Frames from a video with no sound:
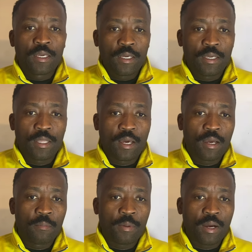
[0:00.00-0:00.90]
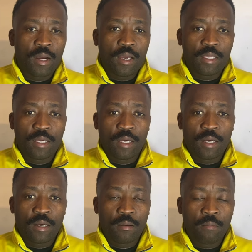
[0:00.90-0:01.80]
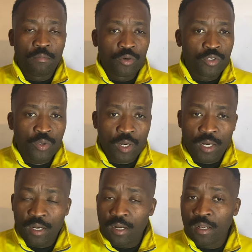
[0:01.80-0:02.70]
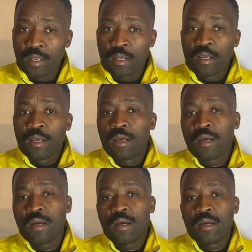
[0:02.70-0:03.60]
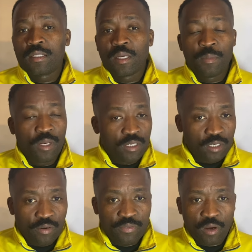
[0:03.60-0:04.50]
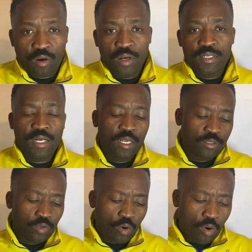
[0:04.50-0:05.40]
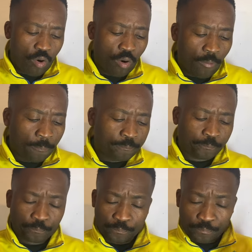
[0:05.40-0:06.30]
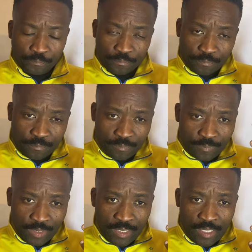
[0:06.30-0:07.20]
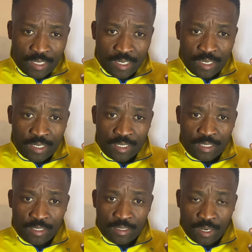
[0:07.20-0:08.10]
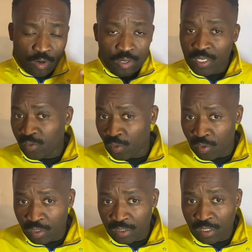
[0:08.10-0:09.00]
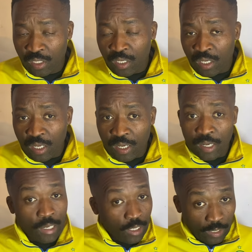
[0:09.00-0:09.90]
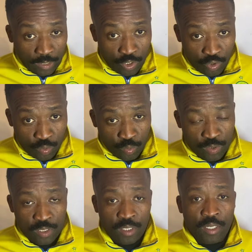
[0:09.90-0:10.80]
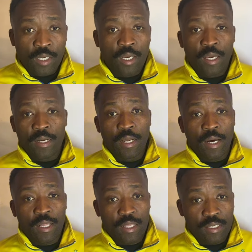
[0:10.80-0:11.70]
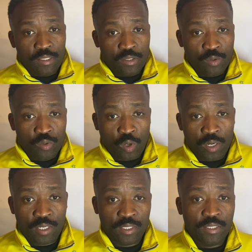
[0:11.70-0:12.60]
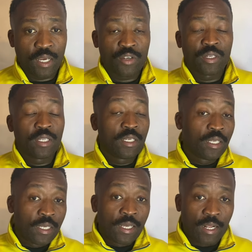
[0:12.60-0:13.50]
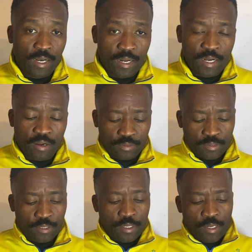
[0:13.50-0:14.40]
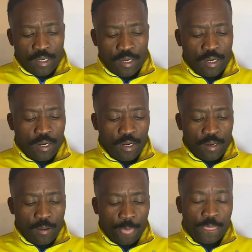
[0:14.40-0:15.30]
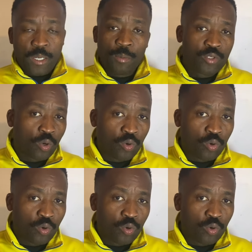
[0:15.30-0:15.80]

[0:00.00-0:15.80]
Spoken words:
either by mutual termination of their contracts, or their contracts were not renewed, and others whose contract actually ran out. Thabiso